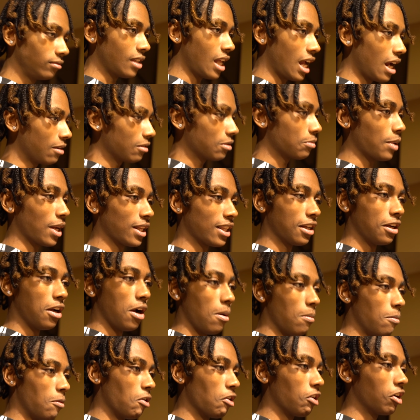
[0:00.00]
I was about to
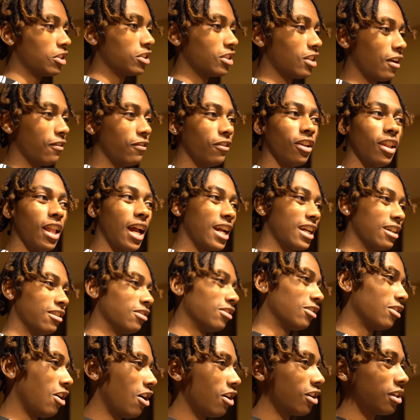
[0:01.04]
go more because I felt like it
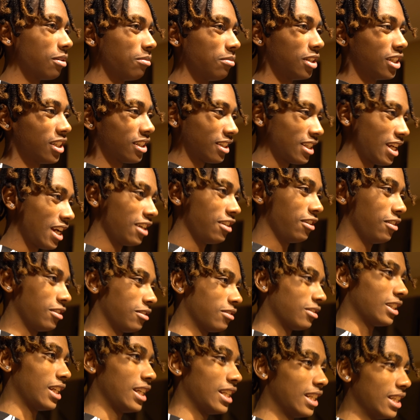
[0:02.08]
was longer, but it's not, you know what
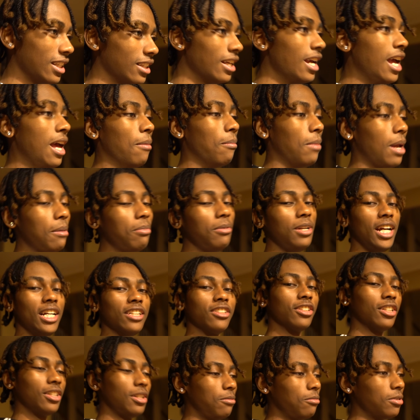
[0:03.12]
I'm saying? This, maybe I
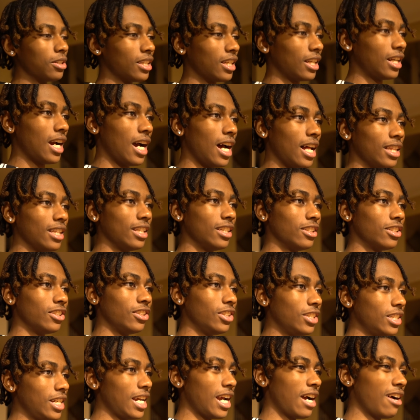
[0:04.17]
should have went to college. You
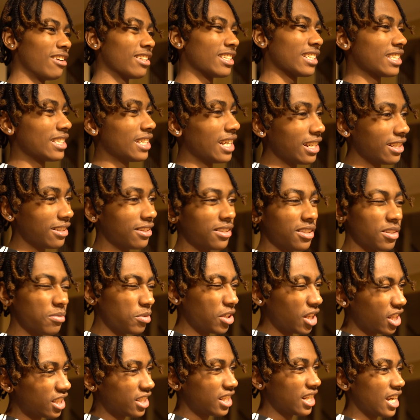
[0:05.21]
see how I stuttered
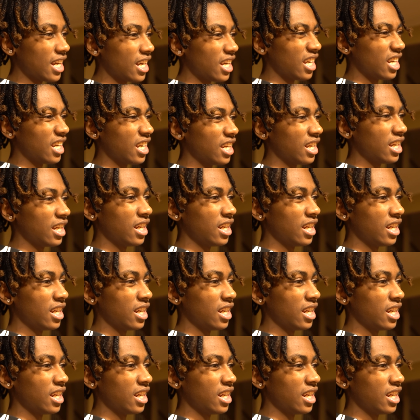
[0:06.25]
spelling that?